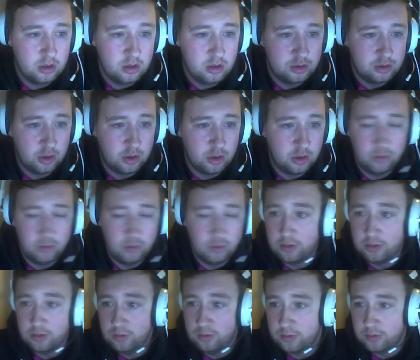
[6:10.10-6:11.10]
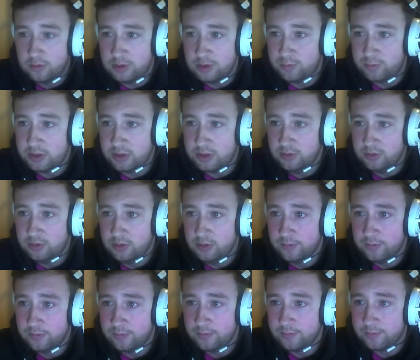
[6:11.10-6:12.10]
So all in all, this build
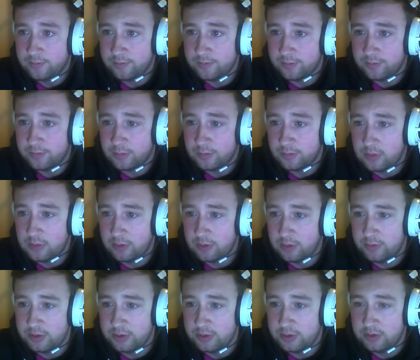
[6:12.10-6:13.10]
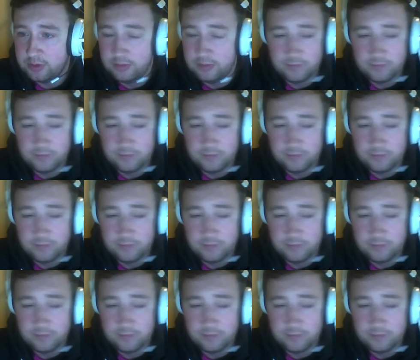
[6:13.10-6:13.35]
that we'd be doing